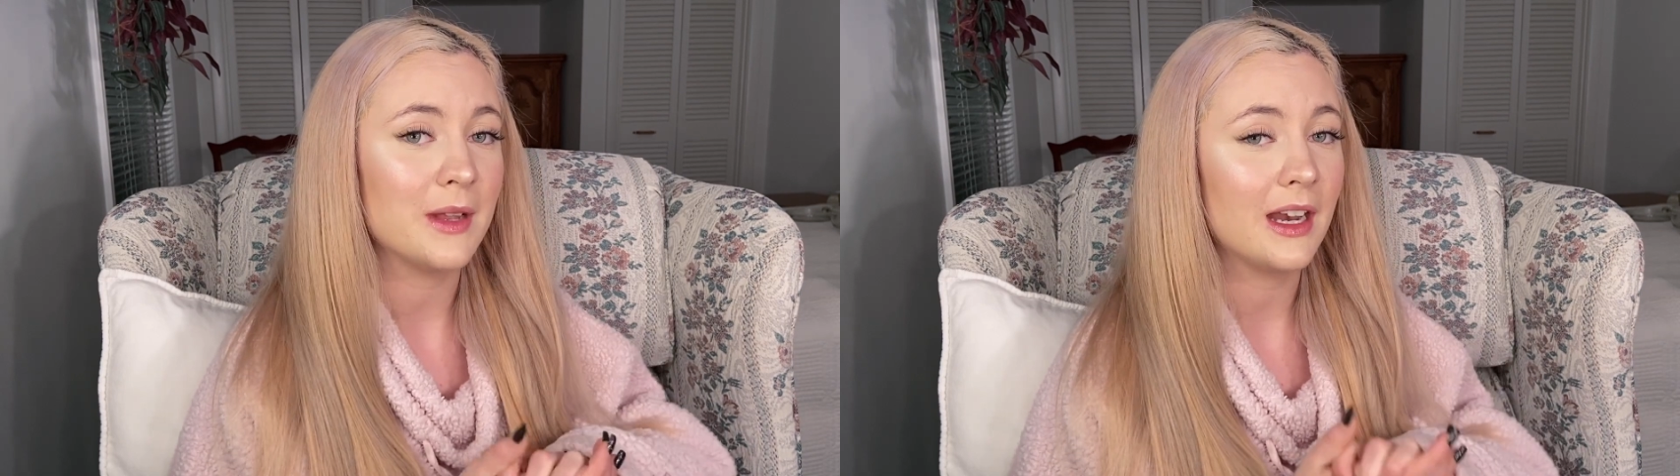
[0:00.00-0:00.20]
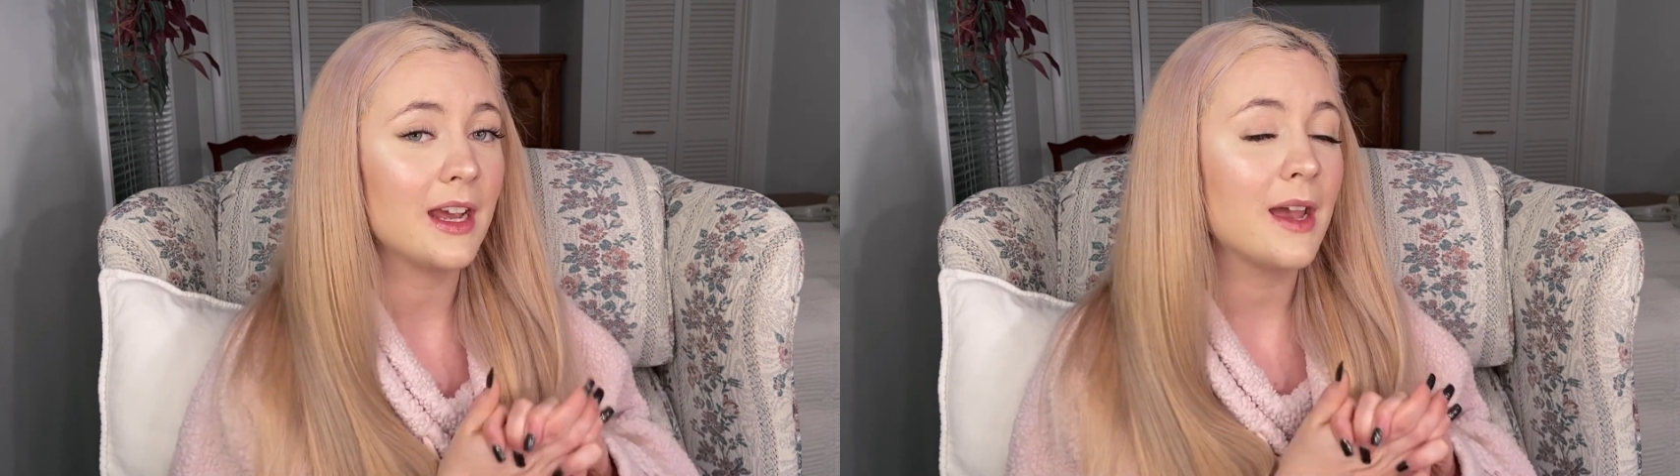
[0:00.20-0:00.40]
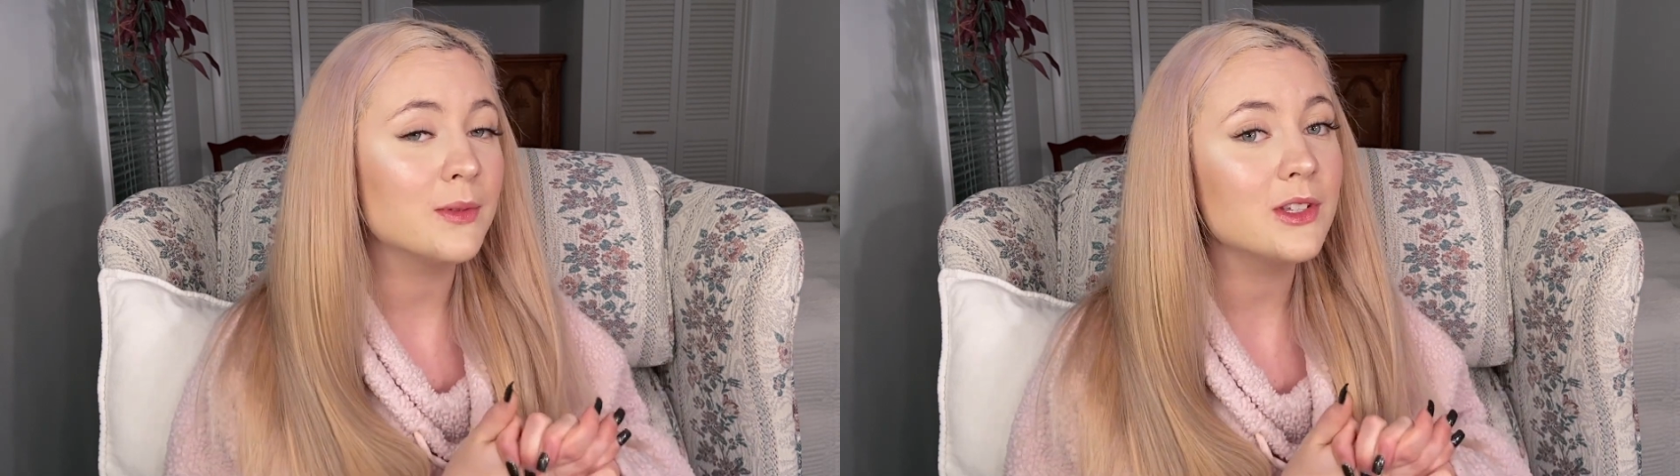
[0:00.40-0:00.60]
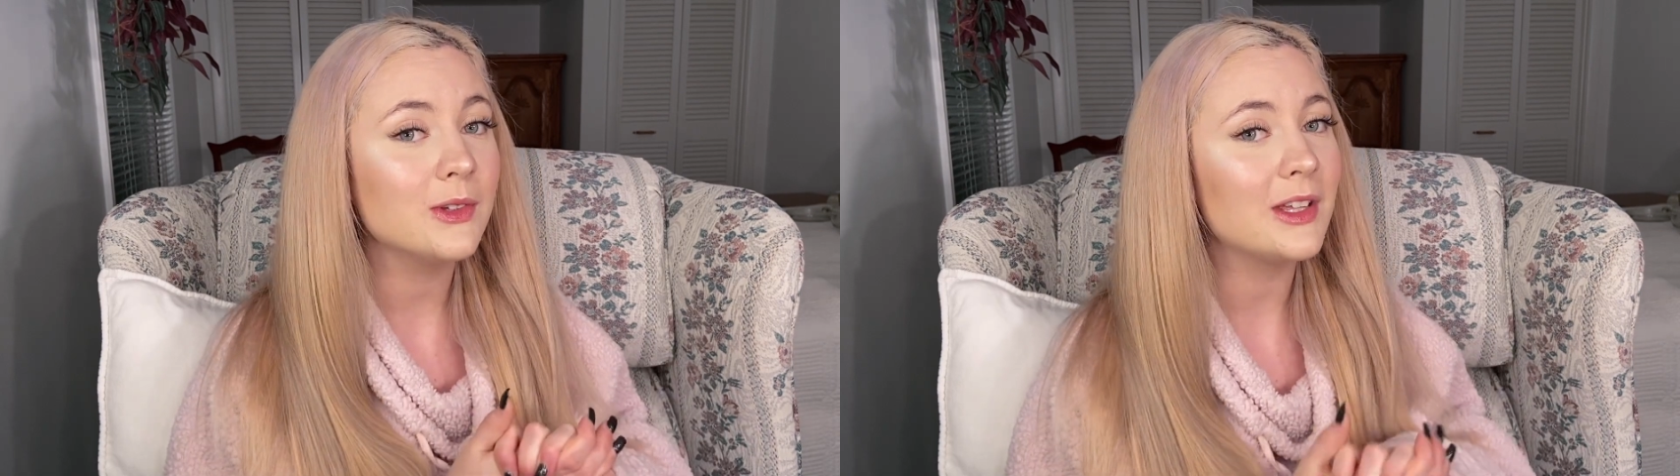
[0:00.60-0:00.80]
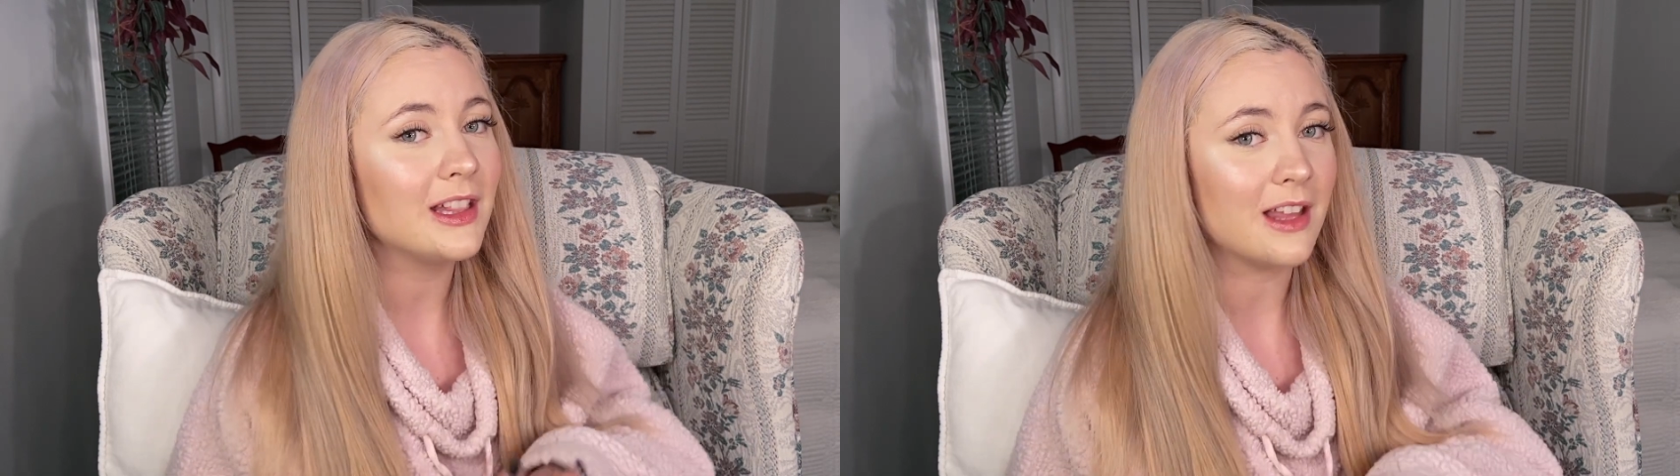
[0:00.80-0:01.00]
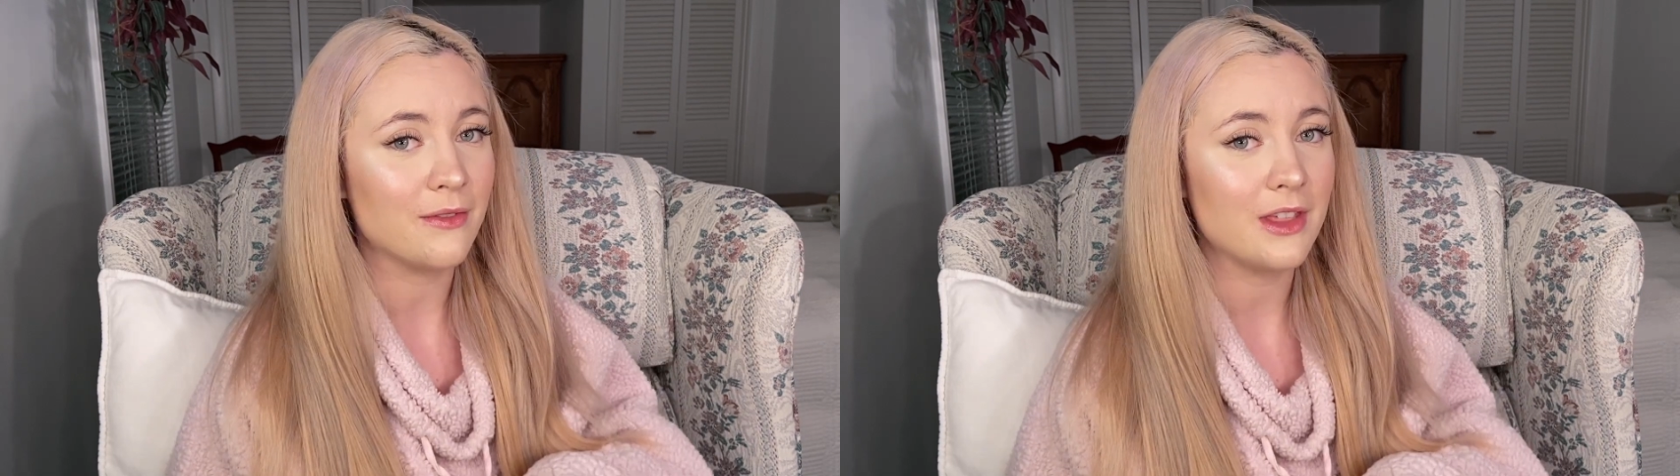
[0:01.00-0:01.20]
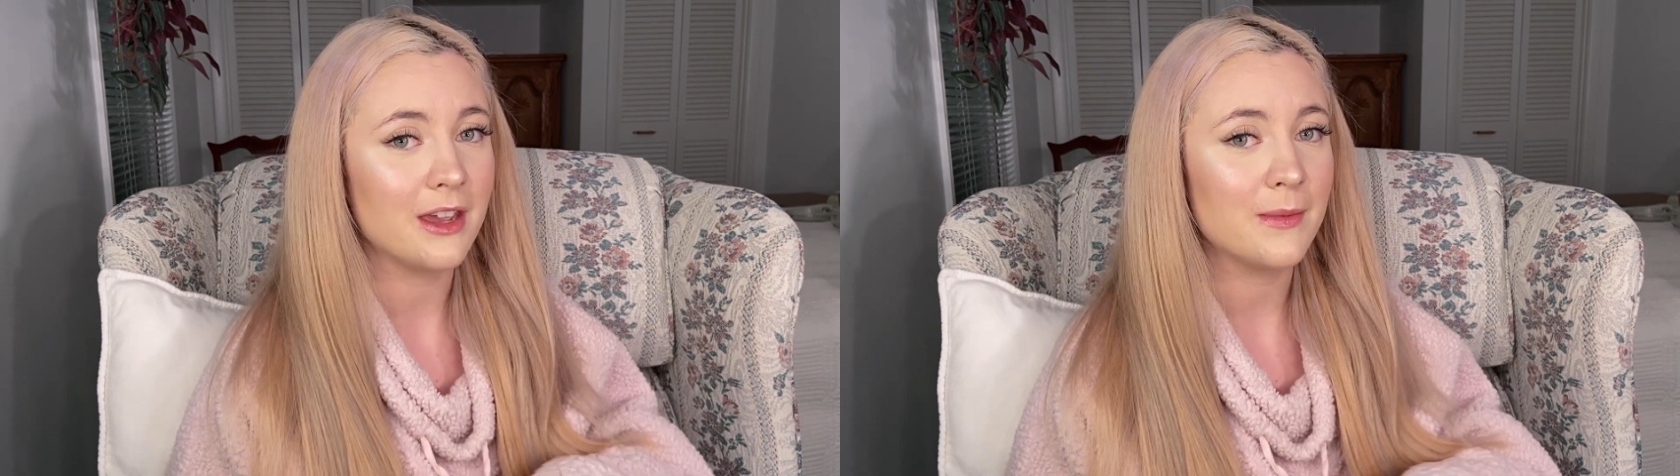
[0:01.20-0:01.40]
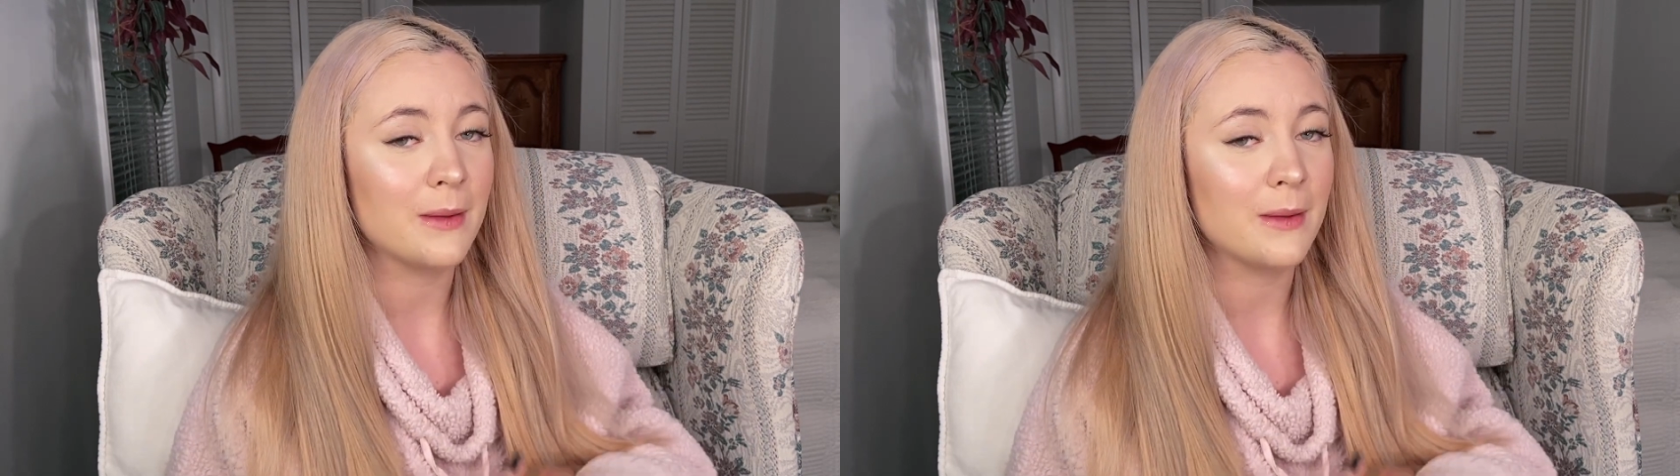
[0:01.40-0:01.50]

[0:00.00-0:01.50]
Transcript: and I absolutely love them.